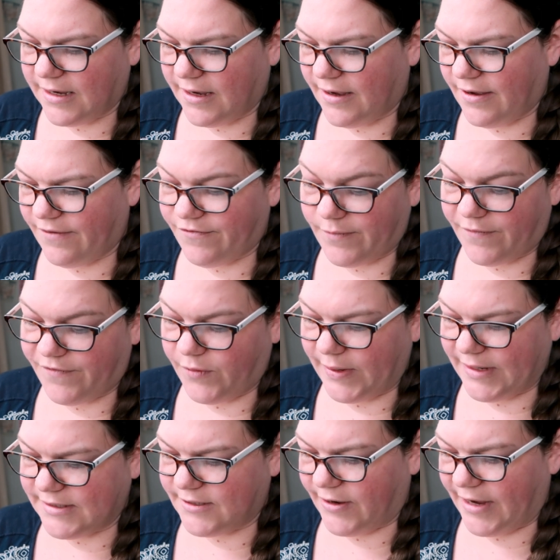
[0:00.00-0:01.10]
from a few
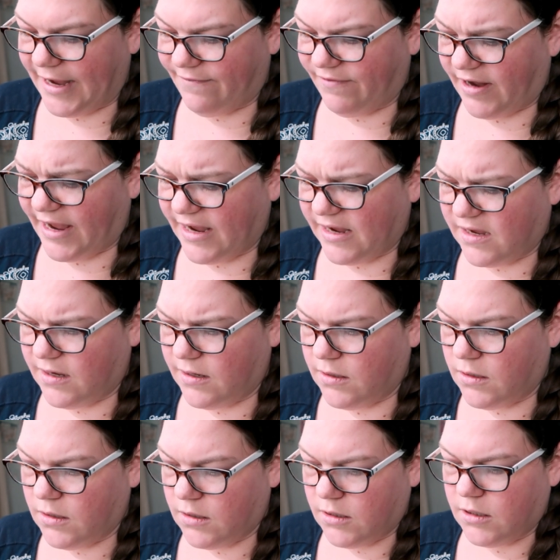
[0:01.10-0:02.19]
weeks ago, I have like
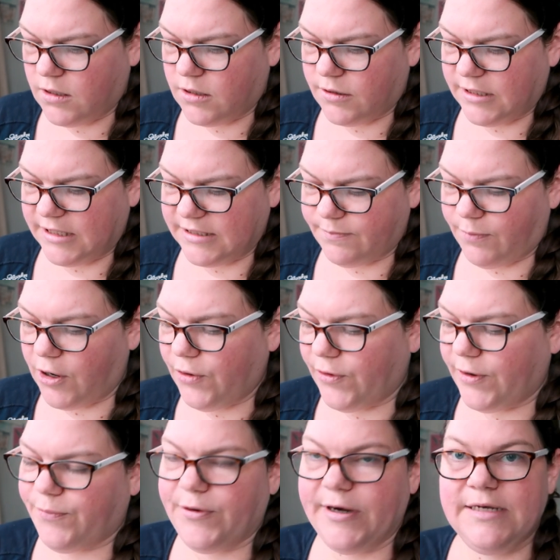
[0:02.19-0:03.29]
these
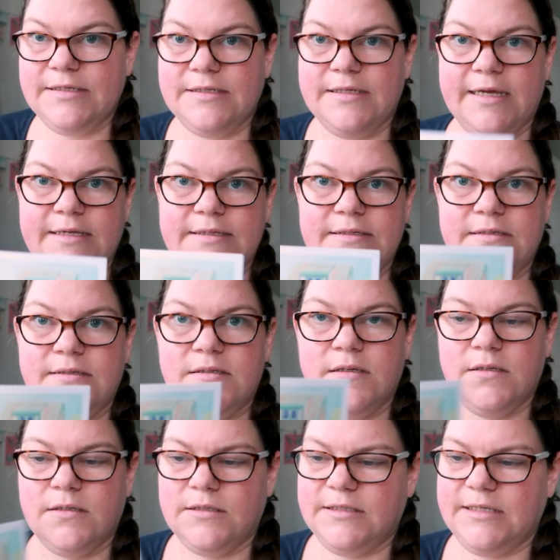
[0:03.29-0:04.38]
Polaroid prints. There's
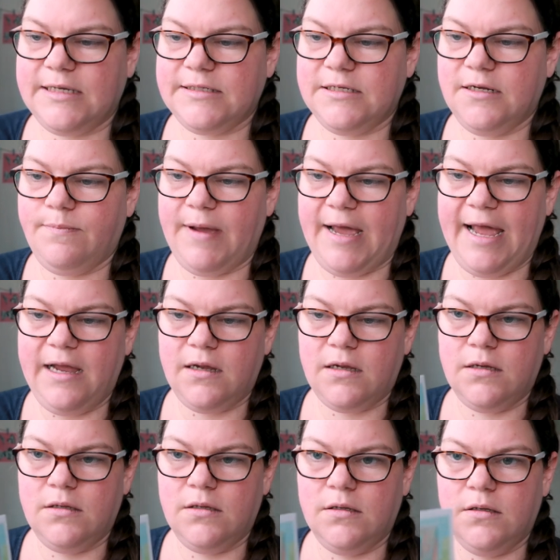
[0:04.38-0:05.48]
6 in a
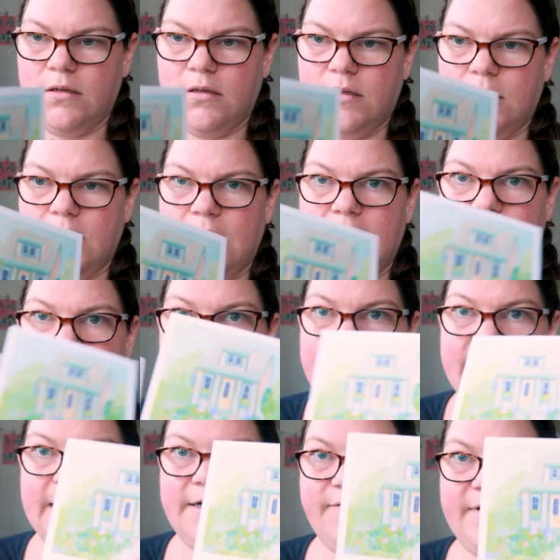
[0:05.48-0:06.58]
pack, and they're
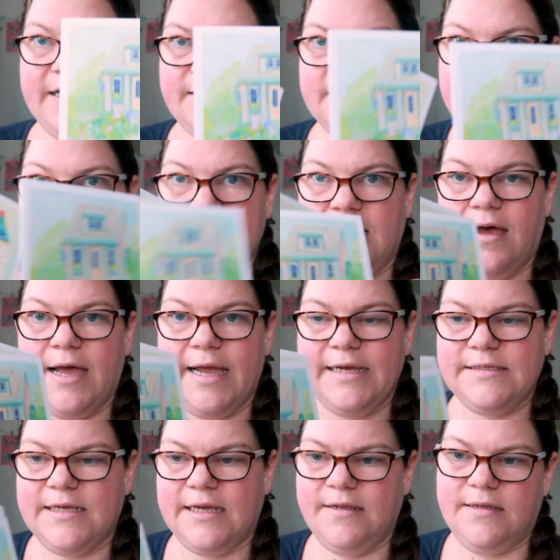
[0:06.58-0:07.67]
kind of like this
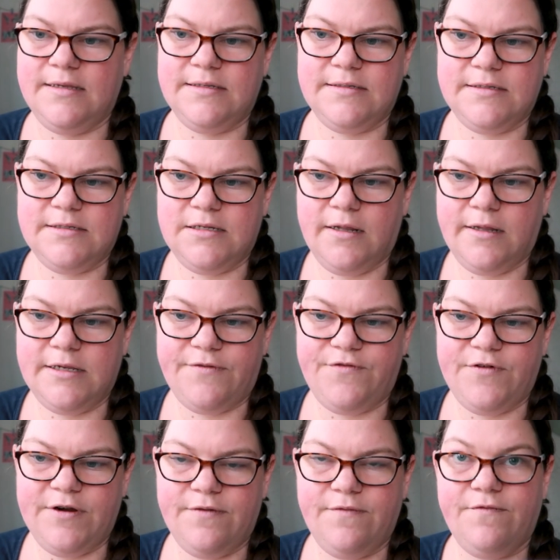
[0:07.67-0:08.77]
size, and there's
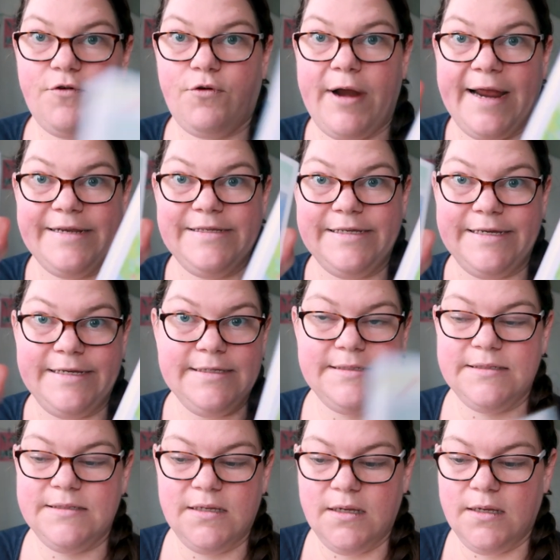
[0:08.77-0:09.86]
different
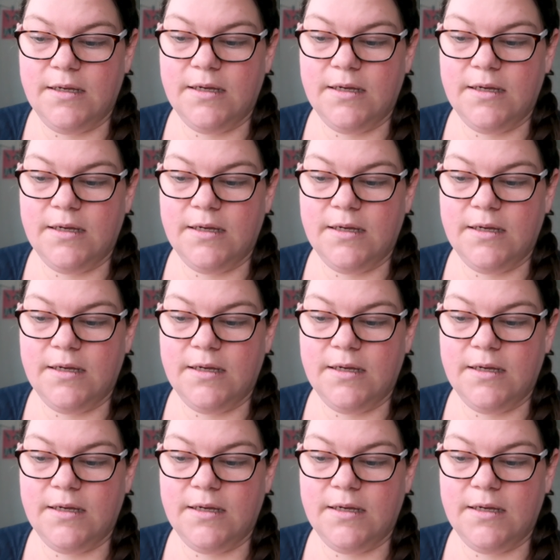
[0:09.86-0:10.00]
varieties,